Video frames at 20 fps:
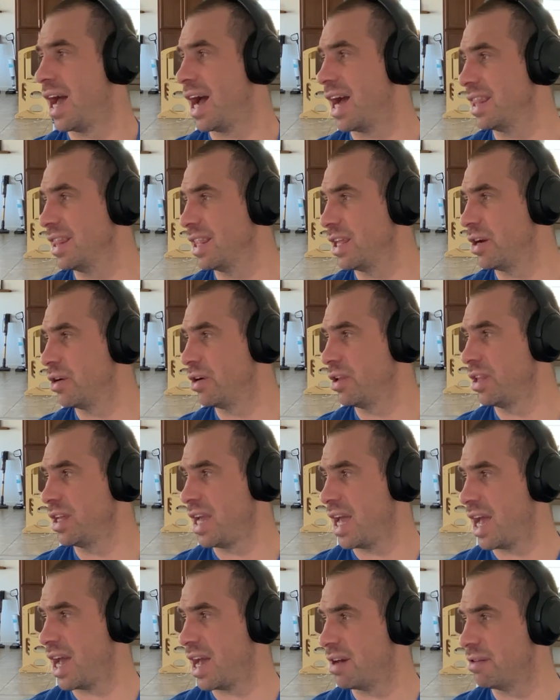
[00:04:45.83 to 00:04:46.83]
I
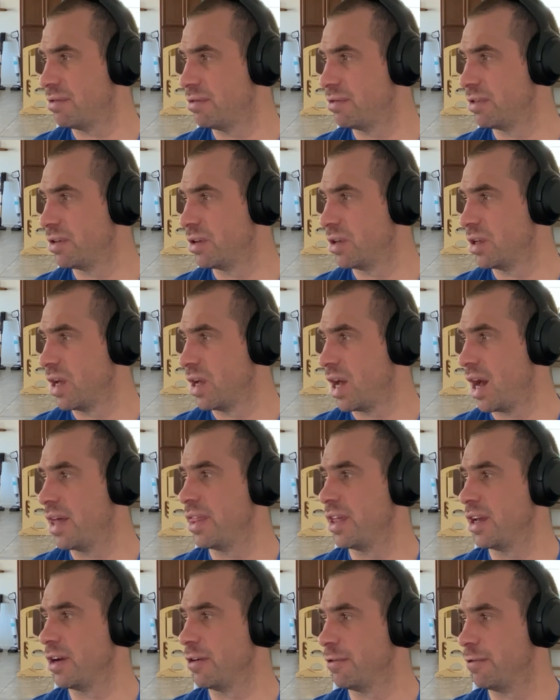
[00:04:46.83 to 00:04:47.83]
literally have,
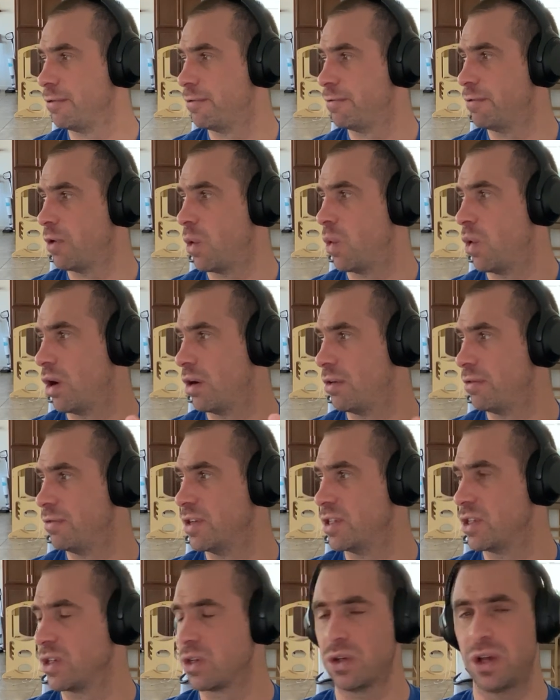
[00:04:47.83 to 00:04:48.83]
I think, four
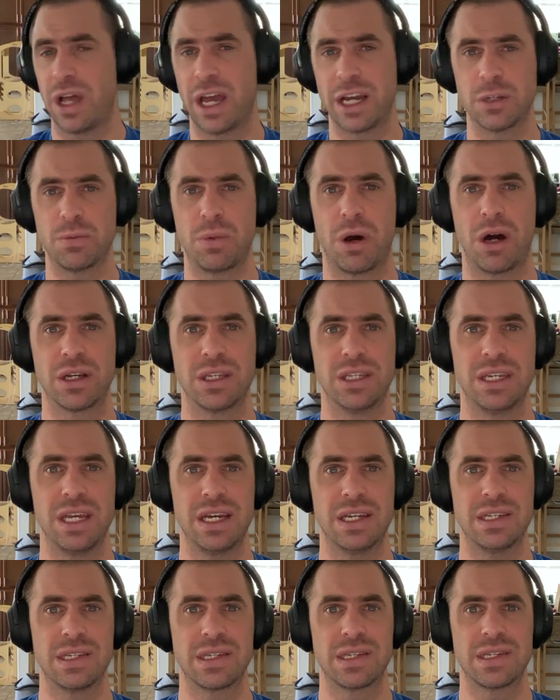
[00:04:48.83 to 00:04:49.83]
physical Xbox
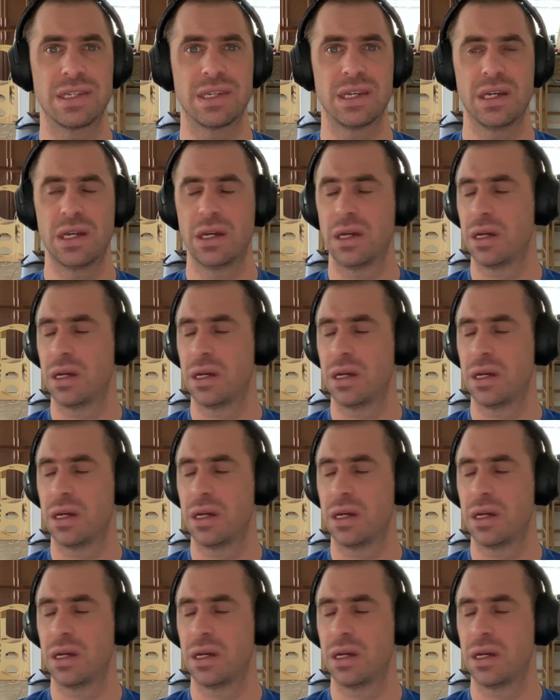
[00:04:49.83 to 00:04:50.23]
discs.